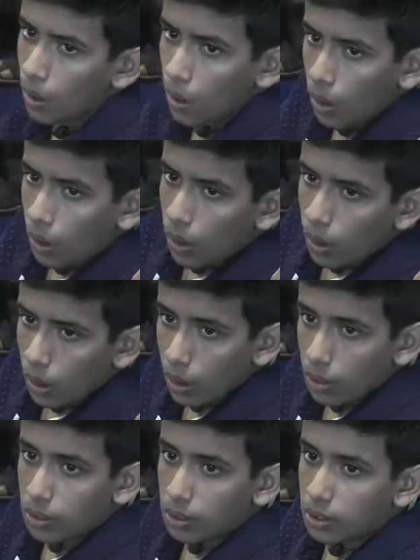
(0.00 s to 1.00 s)
my dear
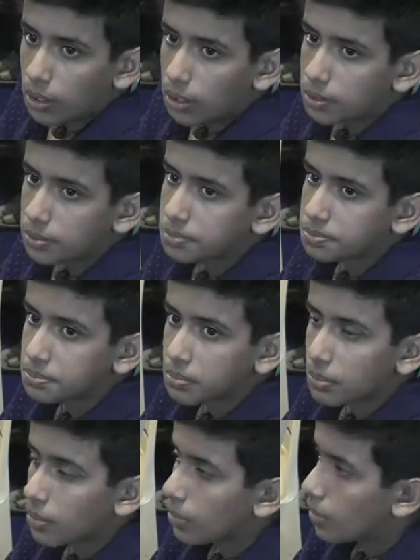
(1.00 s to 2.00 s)
child,
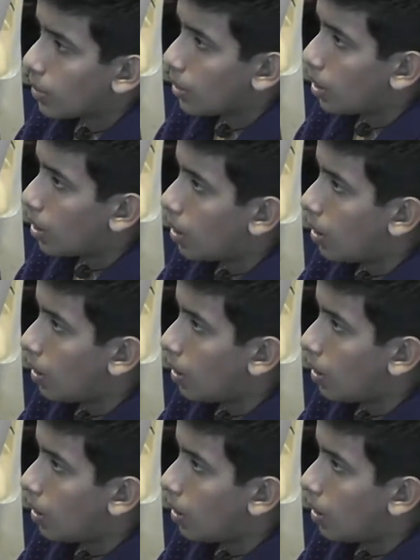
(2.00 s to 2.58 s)
all of you,